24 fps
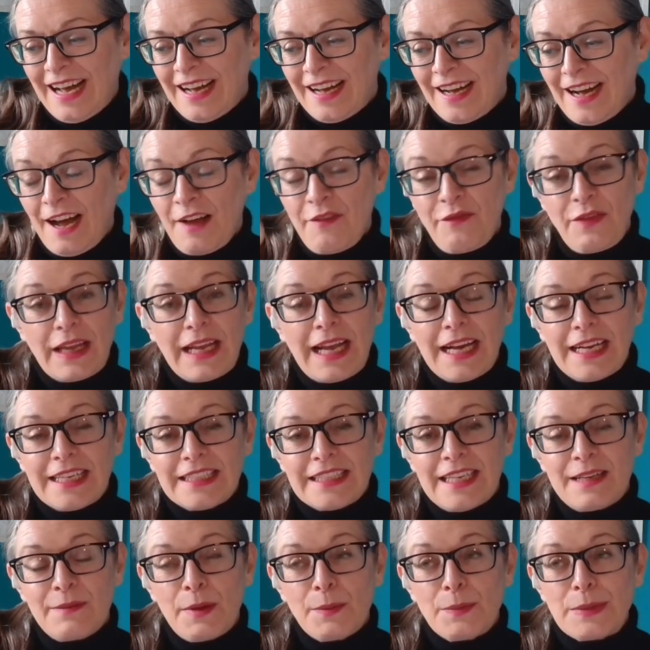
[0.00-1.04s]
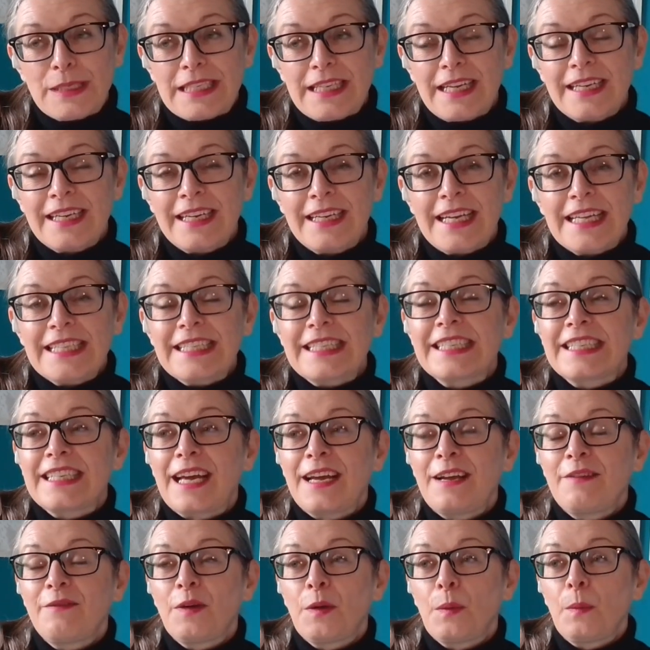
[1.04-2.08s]
I think actually we were saying
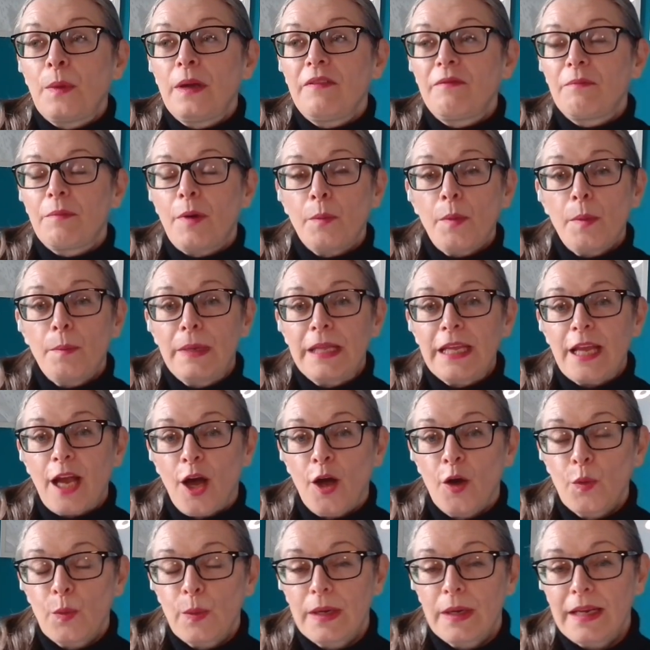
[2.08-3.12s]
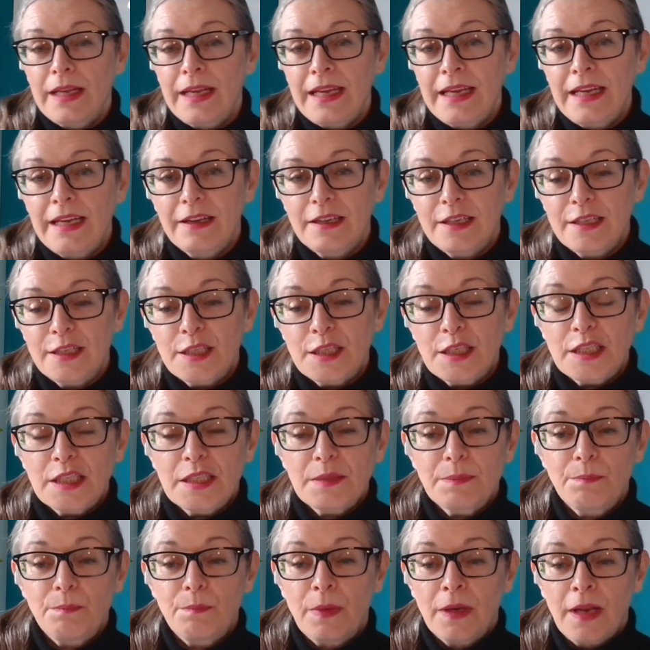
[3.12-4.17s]
yesterday that we've probably only
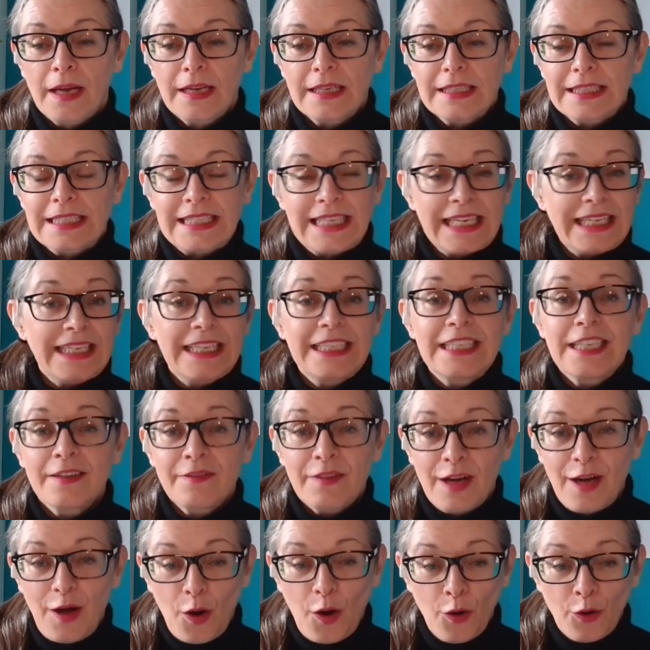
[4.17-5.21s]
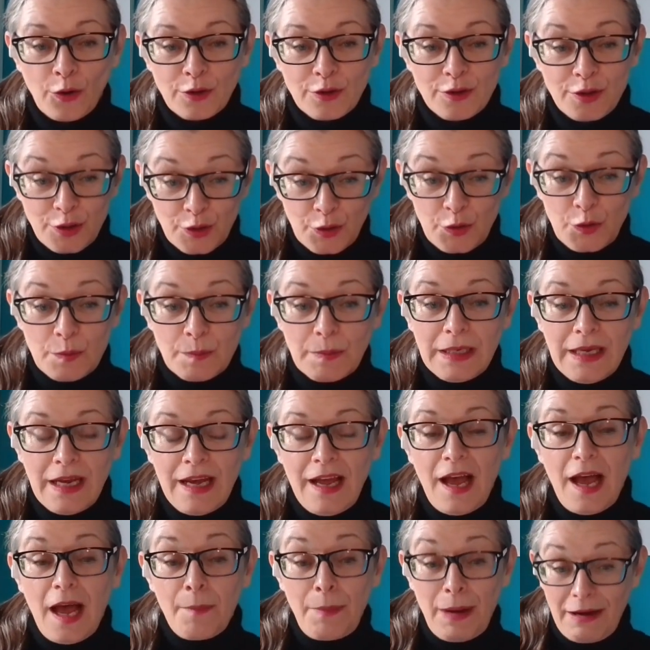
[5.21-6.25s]
seen each other on Zoom
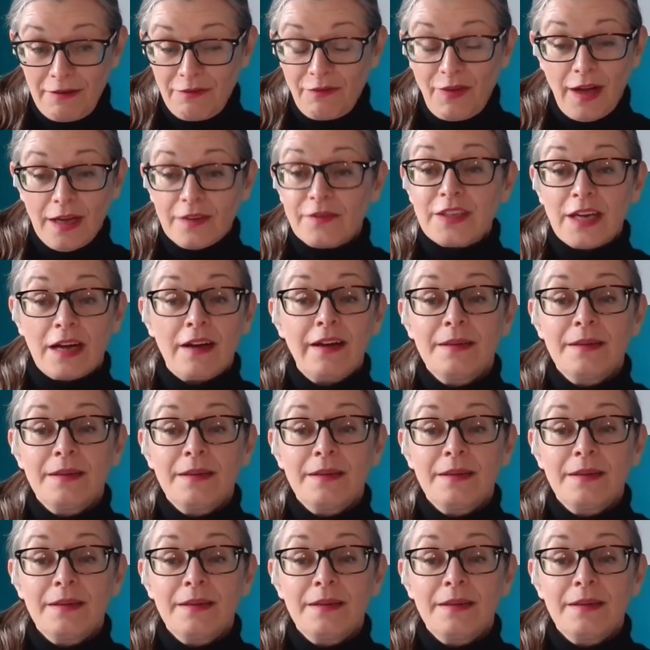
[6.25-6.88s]
about 5